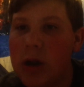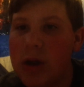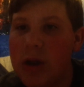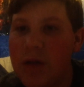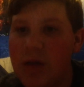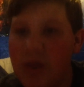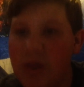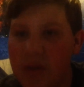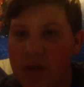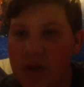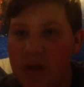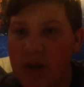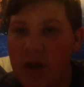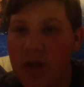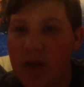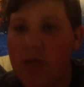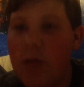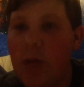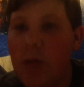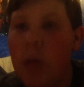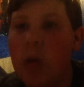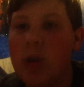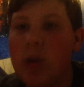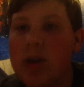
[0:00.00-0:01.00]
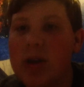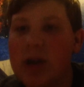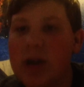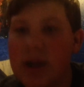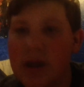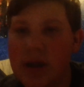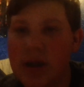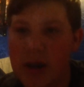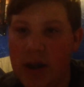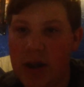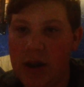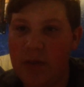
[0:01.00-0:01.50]
15th or
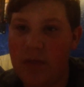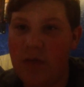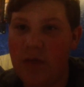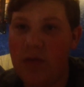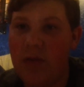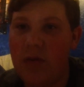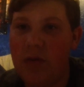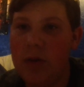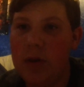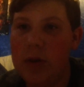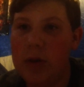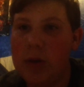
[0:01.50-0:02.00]
16th.